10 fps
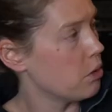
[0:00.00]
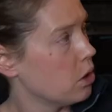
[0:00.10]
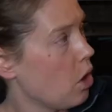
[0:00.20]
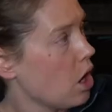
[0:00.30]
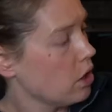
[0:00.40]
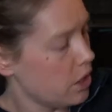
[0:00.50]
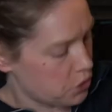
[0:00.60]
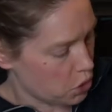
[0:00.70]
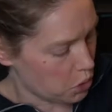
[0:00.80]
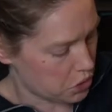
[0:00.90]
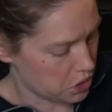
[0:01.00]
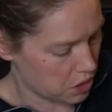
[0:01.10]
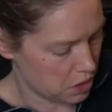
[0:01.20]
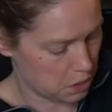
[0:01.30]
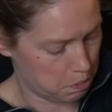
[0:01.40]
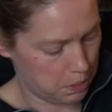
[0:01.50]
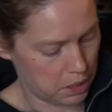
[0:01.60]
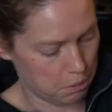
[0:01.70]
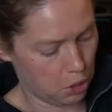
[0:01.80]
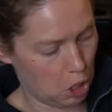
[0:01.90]
The long lens goes into this big
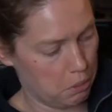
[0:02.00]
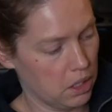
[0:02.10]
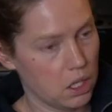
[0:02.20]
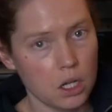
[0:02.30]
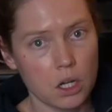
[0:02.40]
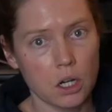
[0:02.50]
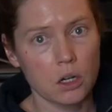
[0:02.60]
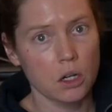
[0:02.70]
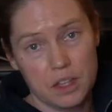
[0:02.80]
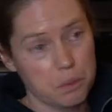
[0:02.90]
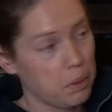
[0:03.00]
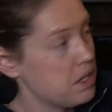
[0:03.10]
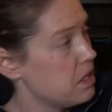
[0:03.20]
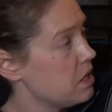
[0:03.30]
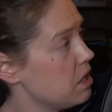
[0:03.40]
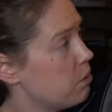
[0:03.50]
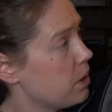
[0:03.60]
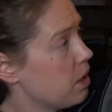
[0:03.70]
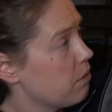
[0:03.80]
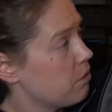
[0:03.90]
compartment here. It's plenty deep
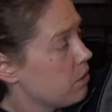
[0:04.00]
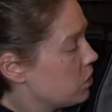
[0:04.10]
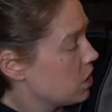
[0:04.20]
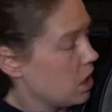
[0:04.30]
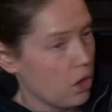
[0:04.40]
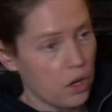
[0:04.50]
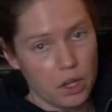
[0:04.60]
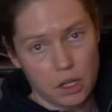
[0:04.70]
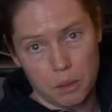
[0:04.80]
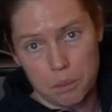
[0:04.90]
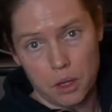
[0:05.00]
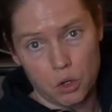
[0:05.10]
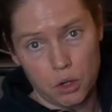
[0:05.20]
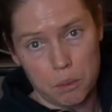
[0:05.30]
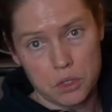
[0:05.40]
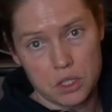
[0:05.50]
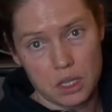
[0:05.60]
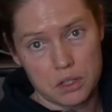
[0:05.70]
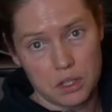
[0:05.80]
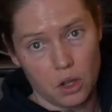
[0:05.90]
enough to carry like a gripped
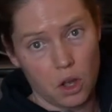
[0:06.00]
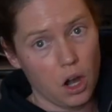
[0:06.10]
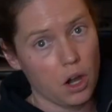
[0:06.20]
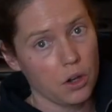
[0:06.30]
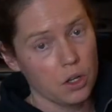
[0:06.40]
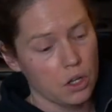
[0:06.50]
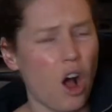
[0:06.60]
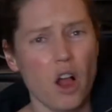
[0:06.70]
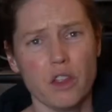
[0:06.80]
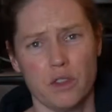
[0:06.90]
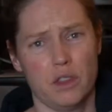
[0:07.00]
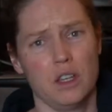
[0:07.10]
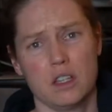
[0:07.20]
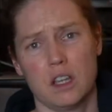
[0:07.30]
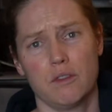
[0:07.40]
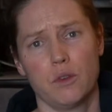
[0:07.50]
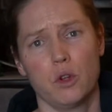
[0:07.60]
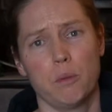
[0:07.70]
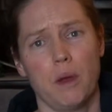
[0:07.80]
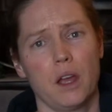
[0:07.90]
DSLR. All of the Think Tank
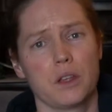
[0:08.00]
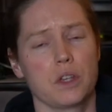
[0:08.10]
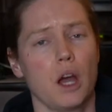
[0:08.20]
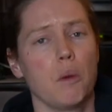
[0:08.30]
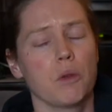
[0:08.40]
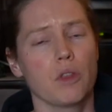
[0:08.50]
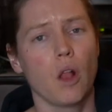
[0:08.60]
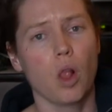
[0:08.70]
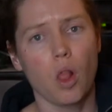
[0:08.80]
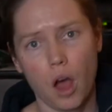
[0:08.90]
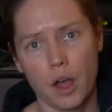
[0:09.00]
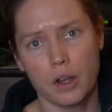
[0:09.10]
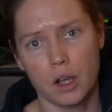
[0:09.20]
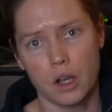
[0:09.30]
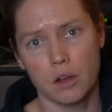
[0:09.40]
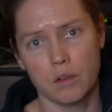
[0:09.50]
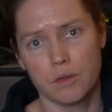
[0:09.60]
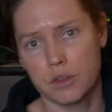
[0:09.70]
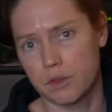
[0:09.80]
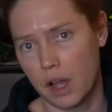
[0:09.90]
Photo bags come with a lot of
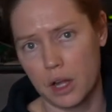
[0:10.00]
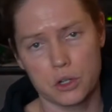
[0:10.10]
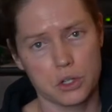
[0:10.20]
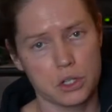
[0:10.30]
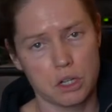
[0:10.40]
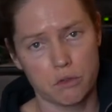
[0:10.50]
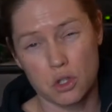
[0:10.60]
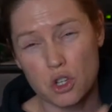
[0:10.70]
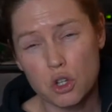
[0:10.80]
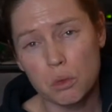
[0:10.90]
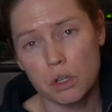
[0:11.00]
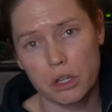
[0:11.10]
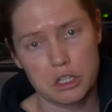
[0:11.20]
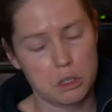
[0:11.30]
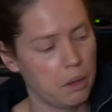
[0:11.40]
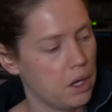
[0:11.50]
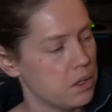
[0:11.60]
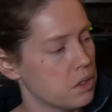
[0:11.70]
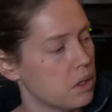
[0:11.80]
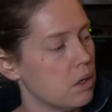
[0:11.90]
dividers and stuff, so you can really
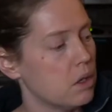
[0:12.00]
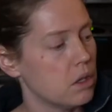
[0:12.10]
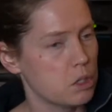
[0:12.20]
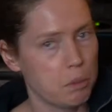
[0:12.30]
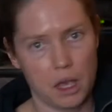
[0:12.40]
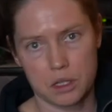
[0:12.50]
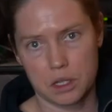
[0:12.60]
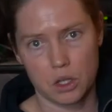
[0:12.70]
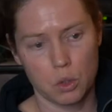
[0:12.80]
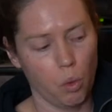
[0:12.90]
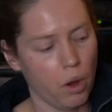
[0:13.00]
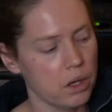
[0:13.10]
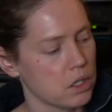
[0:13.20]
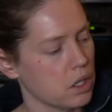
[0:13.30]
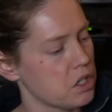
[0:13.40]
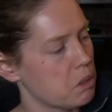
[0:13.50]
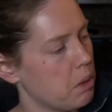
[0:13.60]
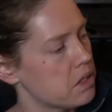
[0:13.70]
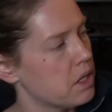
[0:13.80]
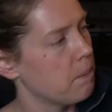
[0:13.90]
customize these bags how you want to
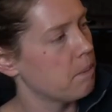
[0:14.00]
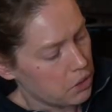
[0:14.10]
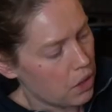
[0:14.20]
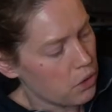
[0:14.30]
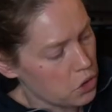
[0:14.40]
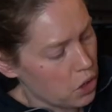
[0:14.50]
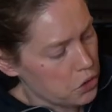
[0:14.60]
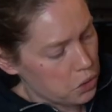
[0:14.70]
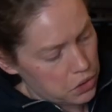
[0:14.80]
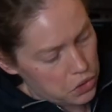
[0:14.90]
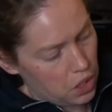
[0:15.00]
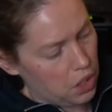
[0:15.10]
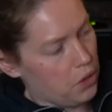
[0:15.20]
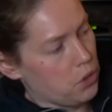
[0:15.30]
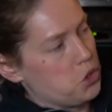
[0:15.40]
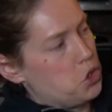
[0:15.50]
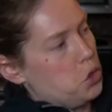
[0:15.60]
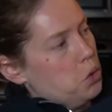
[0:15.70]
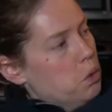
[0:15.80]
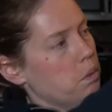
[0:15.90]
customize them. But then there's also these other
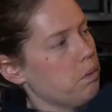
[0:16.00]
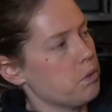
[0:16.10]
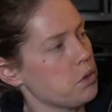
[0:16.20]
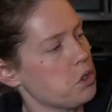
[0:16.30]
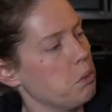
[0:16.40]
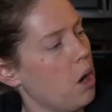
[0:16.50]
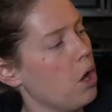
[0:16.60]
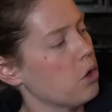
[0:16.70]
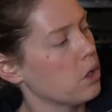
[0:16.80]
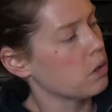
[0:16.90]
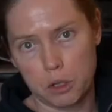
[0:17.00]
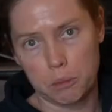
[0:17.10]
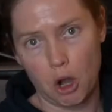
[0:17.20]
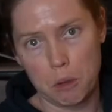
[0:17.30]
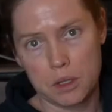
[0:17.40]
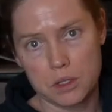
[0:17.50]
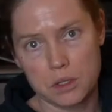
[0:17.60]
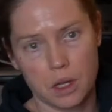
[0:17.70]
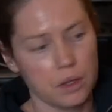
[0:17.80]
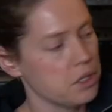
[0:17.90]
two smaller compartments
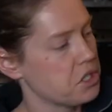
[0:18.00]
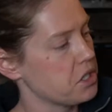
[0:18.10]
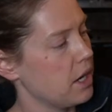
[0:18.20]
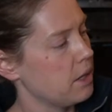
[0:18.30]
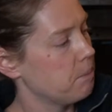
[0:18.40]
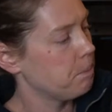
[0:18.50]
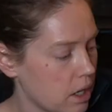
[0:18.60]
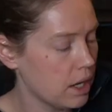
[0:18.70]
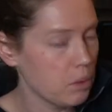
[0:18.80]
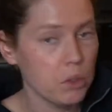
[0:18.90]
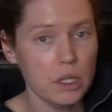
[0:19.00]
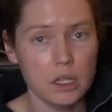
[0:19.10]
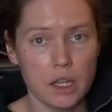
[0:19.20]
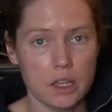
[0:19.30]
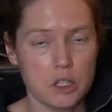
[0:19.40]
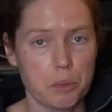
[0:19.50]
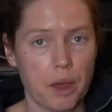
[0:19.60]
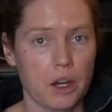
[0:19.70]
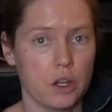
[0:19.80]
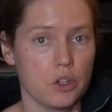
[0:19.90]
on this side. And I really like this
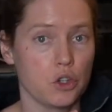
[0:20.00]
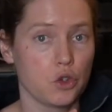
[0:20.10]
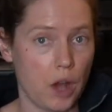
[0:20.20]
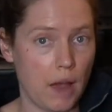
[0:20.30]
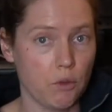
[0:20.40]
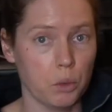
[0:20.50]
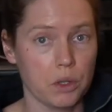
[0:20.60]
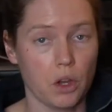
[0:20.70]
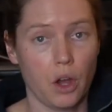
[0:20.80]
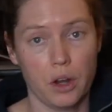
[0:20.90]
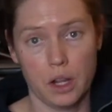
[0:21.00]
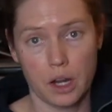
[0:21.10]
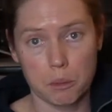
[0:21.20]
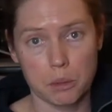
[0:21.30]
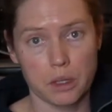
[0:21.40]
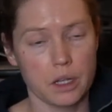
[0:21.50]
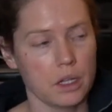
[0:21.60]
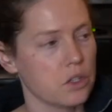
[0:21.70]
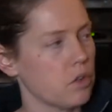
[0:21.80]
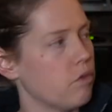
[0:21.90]
bag to travel with on an airplane.
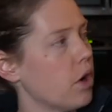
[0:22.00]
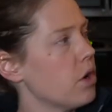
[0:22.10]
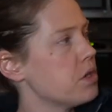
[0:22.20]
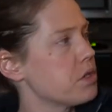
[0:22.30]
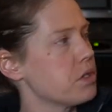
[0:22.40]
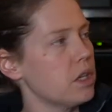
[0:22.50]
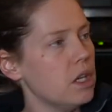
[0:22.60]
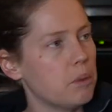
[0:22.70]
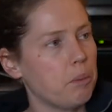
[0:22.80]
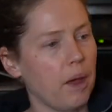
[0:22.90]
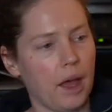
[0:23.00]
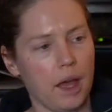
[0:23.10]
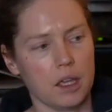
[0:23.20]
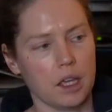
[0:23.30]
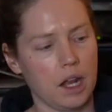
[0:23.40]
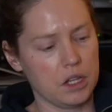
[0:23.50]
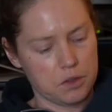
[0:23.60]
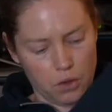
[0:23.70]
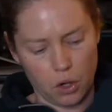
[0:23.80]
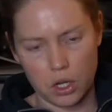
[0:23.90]
It's a very sleek bag. It has
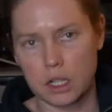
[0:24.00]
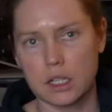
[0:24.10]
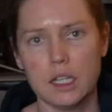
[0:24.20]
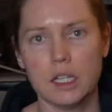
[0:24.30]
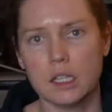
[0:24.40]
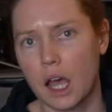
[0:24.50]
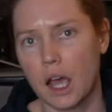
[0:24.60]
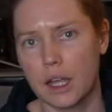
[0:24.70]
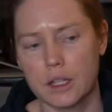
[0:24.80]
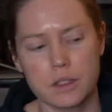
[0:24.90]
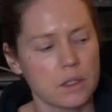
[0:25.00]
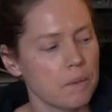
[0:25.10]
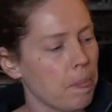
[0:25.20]
very clean lines.